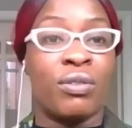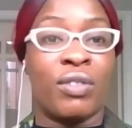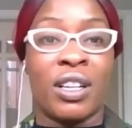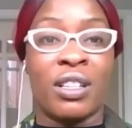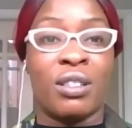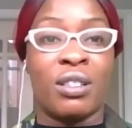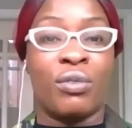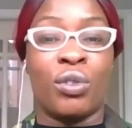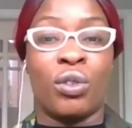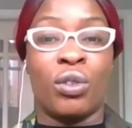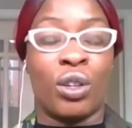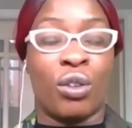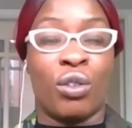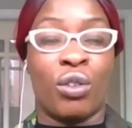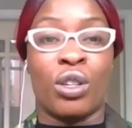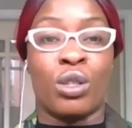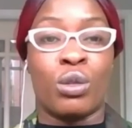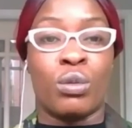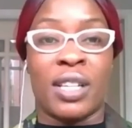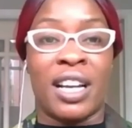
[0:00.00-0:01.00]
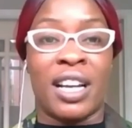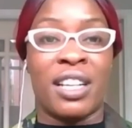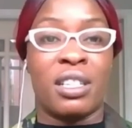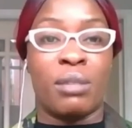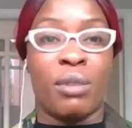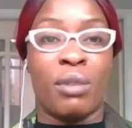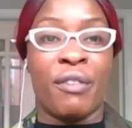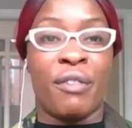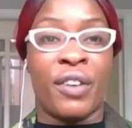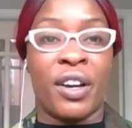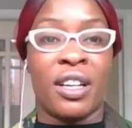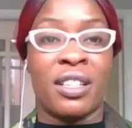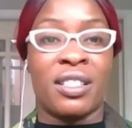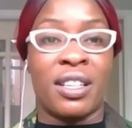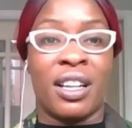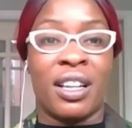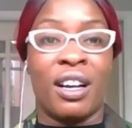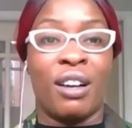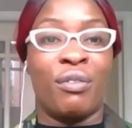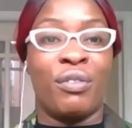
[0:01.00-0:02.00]
First of all, lacrosse was actually my
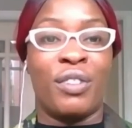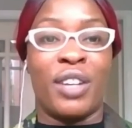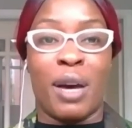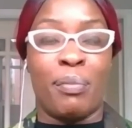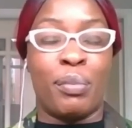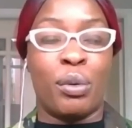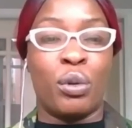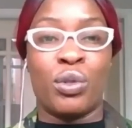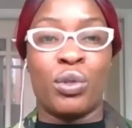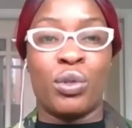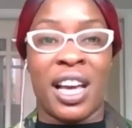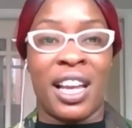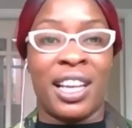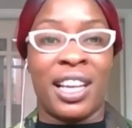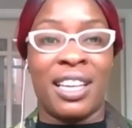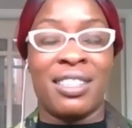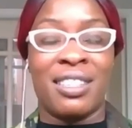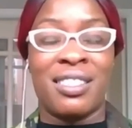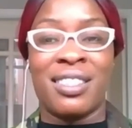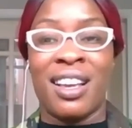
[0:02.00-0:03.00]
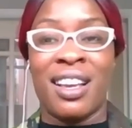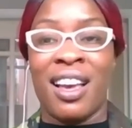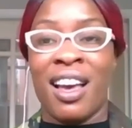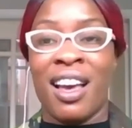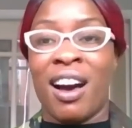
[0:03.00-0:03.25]
first love, netball, tennis.